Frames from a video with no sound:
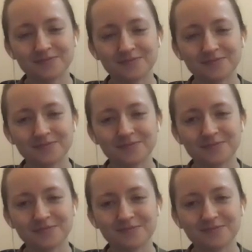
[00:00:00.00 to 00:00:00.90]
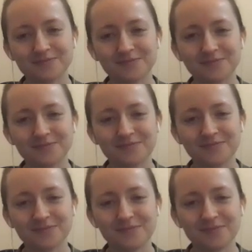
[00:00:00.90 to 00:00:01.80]

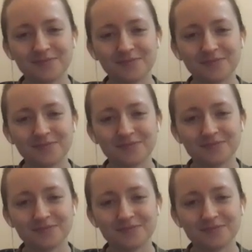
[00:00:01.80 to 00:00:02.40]
The person shown says nothing.